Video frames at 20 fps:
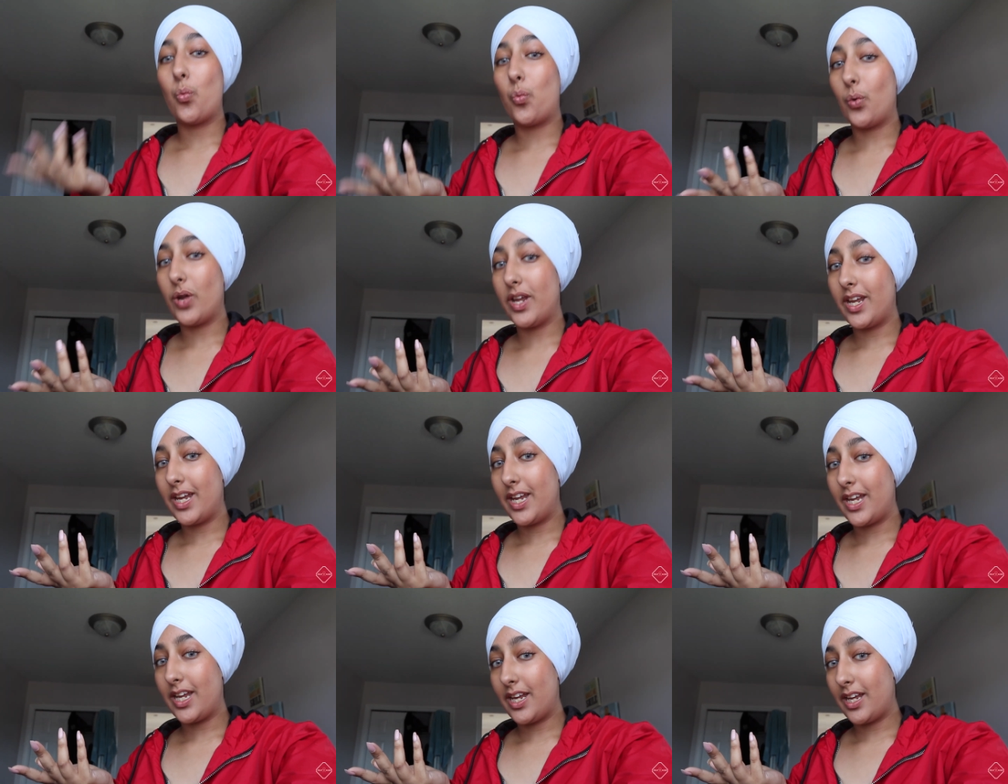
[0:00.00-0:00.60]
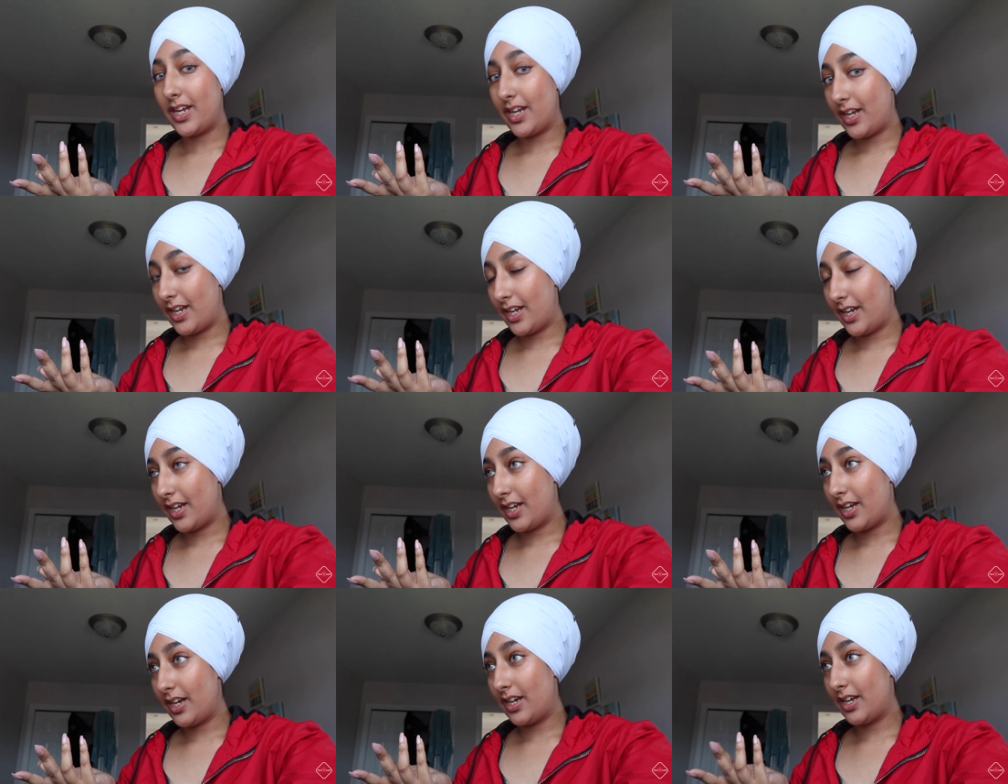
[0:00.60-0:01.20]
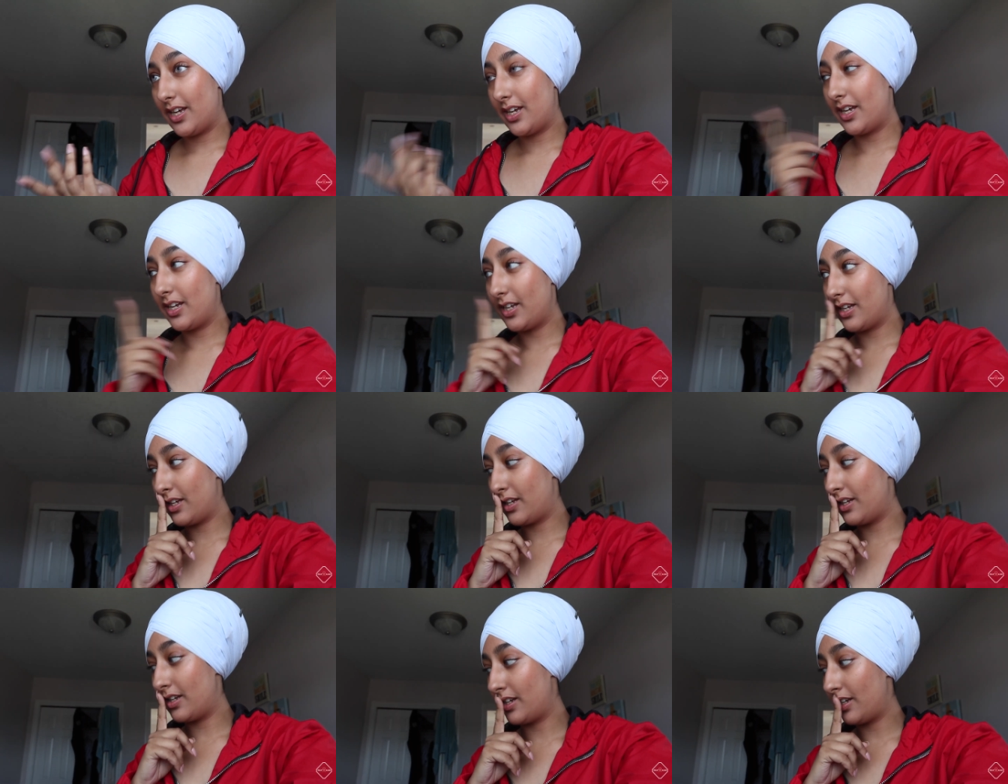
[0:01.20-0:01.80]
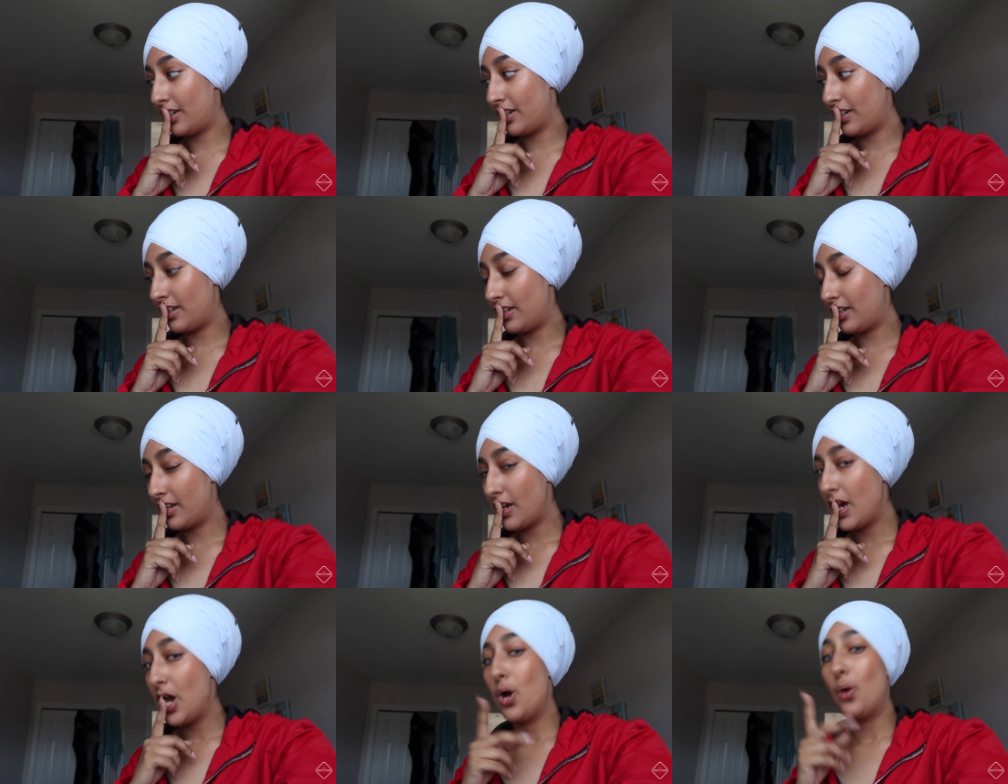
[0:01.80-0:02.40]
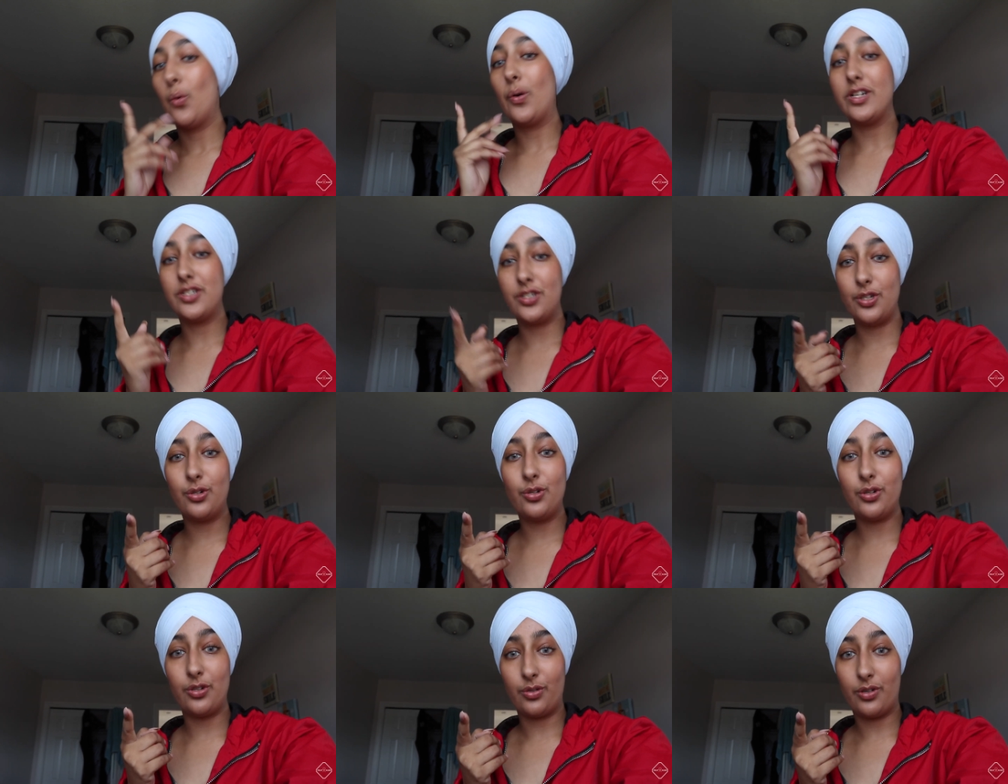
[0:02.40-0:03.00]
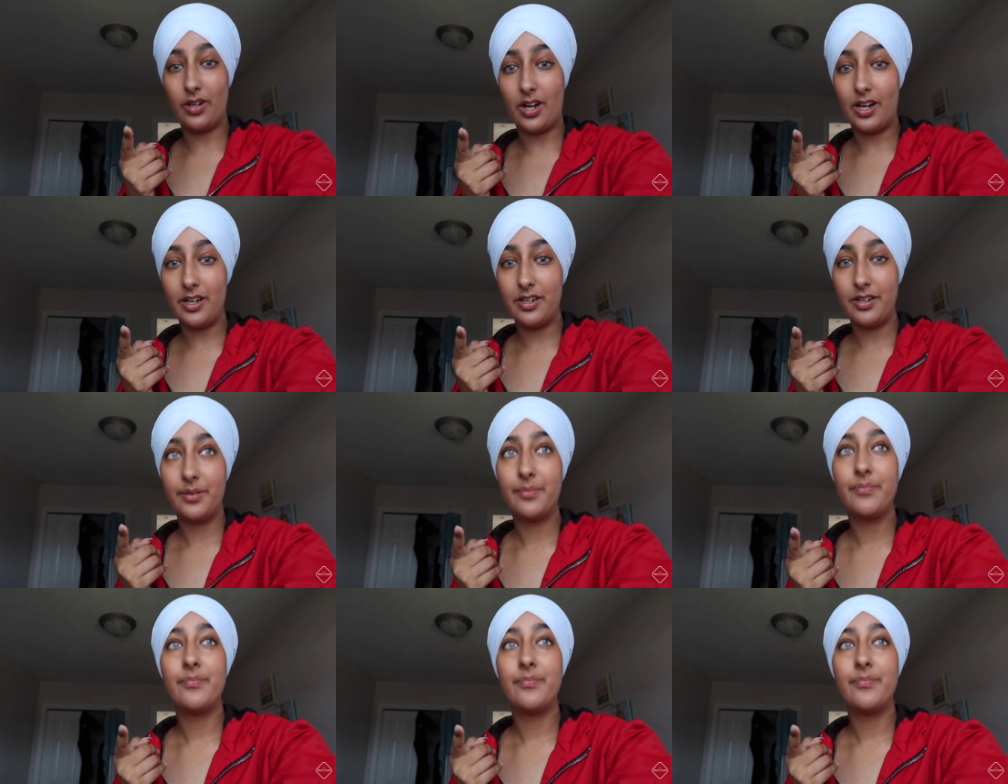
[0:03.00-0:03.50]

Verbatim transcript: We went to Gulugar.